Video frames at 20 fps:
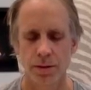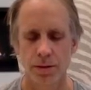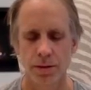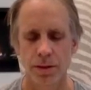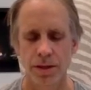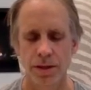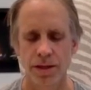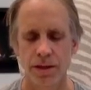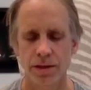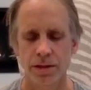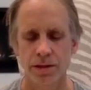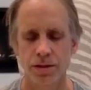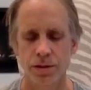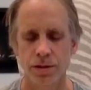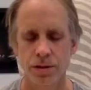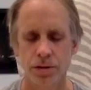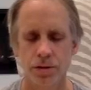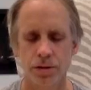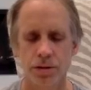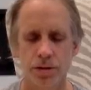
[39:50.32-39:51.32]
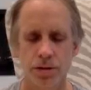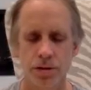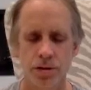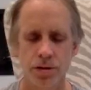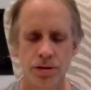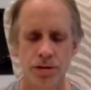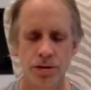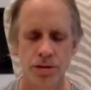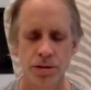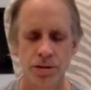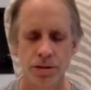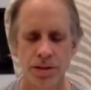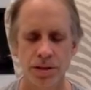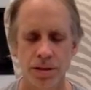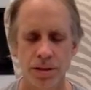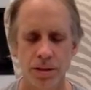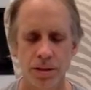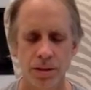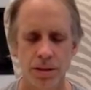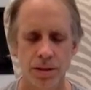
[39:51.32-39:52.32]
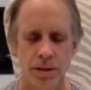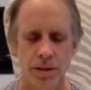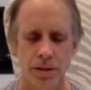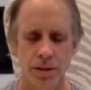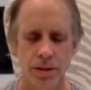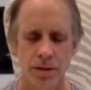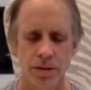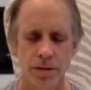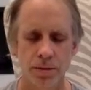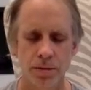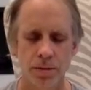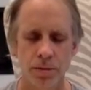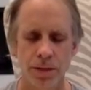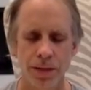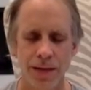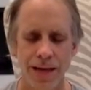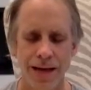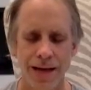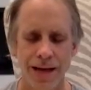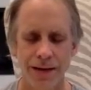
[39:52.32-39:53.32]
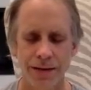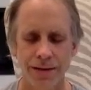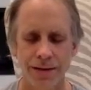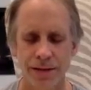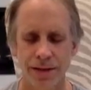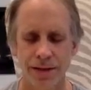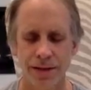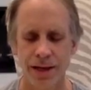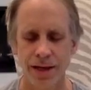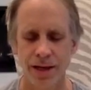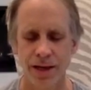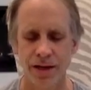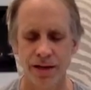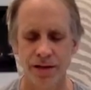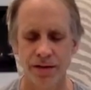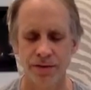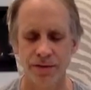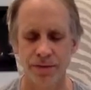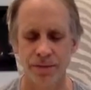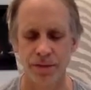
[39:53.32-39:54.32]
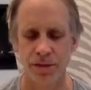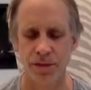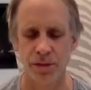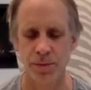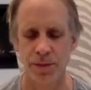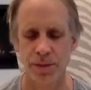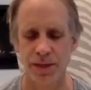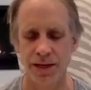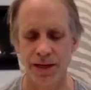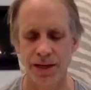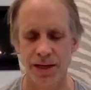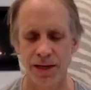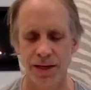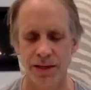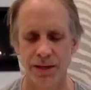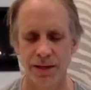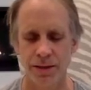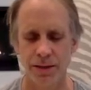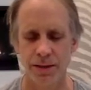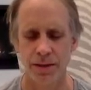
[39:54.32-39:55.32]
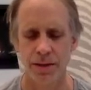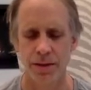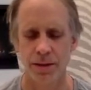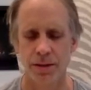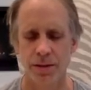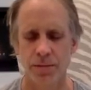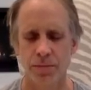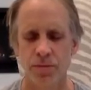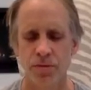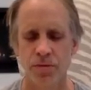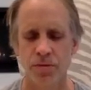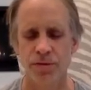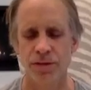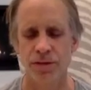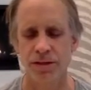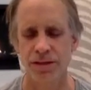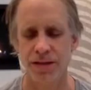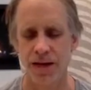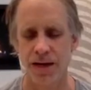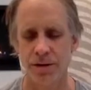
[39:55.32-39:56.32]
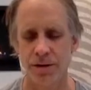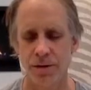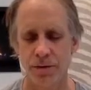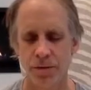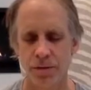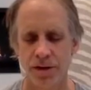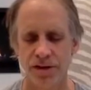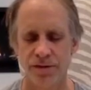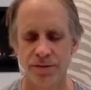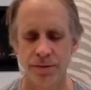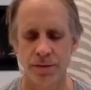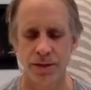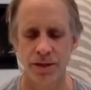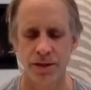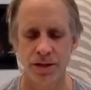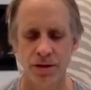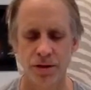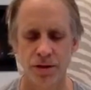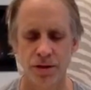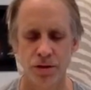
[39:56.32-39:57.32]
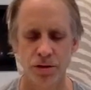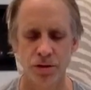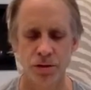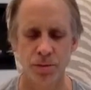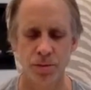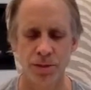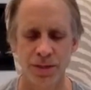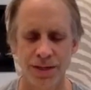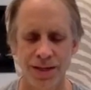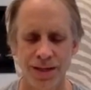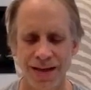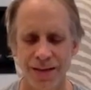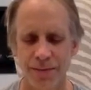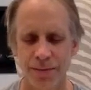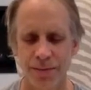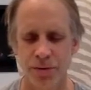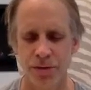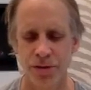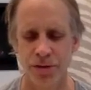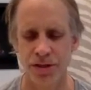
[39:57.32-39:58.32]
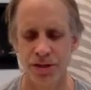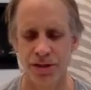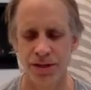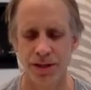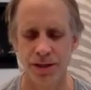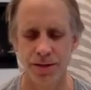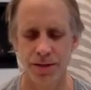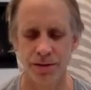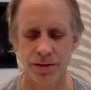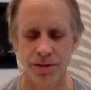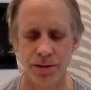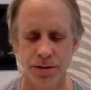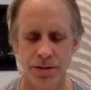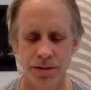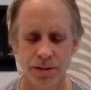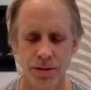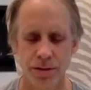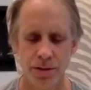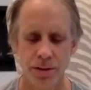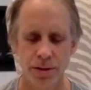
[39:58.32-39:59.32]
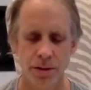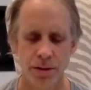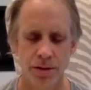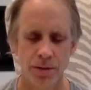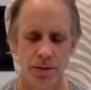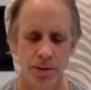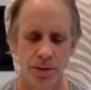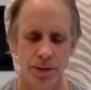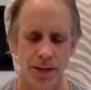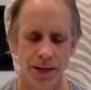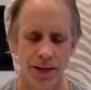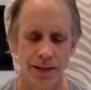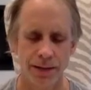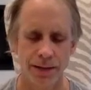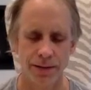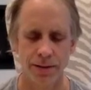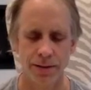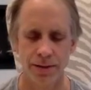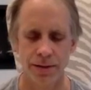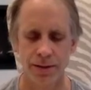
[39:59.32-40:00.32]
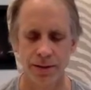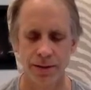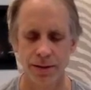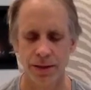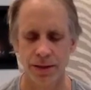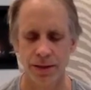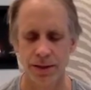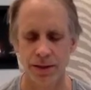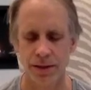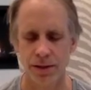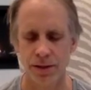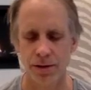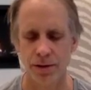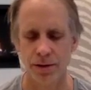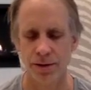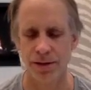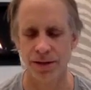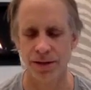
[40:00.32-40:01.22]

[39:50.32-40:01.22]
Letting the shoulders relax and hang from the spine, moving down away from the ears, but not pushing down, just relaxing and letting go, and